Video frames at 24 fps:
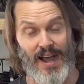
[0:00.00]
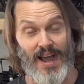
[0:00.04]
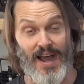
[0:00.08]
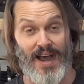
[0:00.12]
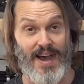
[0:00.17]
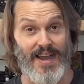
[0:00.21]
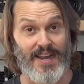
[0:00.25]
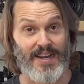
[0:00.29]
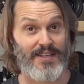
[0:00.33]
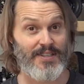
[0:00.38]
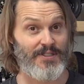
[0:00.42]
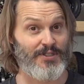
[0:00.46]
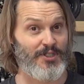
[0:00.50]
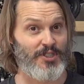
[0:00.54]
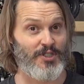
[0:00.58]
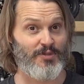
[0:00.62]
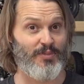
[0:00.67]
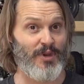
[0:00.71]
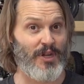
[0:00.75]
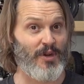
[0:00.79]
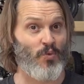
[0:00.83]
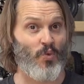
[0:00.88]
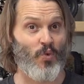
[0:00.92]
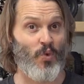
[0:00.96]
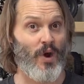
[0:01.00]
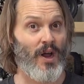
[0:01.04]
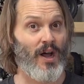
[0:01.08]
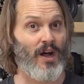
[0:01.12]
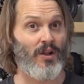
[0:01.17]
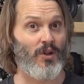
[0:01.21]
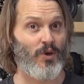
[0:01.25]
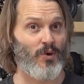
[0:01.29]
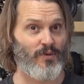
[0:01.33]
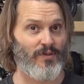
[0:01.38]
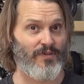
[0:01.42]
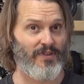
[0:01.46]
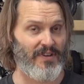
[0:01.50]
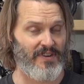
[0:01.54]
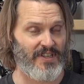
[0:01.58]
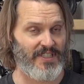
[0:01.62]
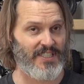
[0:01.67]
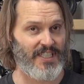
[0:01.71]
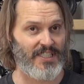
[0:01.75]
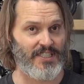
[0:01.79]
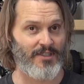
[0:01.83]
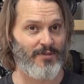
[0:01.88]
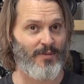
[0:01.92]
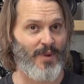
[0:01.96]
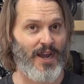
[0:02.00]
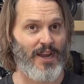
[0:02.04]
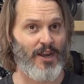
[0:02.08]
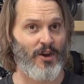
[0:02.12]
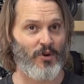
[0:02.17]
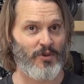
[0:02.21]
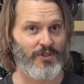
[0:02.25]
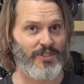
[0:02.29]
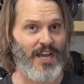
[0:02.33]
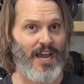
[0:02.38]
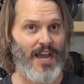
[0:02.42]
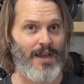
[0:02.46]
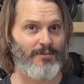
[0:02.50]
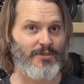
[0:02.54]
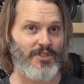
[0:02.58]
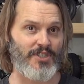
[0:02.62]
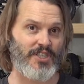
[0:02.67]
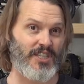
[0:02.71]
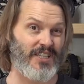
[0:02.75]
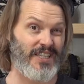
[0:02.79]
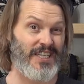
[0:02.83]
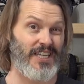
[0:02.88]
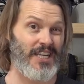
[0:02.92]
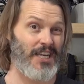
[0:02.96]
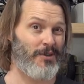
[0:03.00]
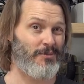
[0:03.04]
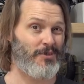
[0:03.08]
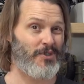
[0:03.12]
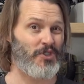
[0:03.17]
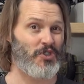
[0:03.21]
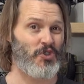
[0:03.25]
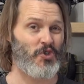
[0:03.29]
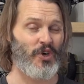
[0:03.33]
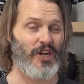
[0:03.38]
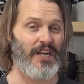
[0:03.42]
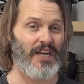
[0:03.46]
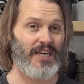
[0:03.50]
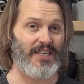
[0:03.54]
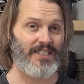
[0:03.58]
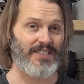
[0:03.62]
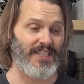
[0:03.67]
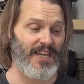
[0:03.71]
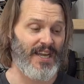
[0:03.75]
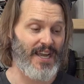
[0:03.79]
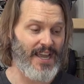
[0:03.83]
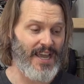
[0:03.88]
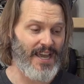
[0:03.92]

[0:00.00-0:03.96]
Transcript: I could spend well over 50 cents of my own time just cleaning up strings.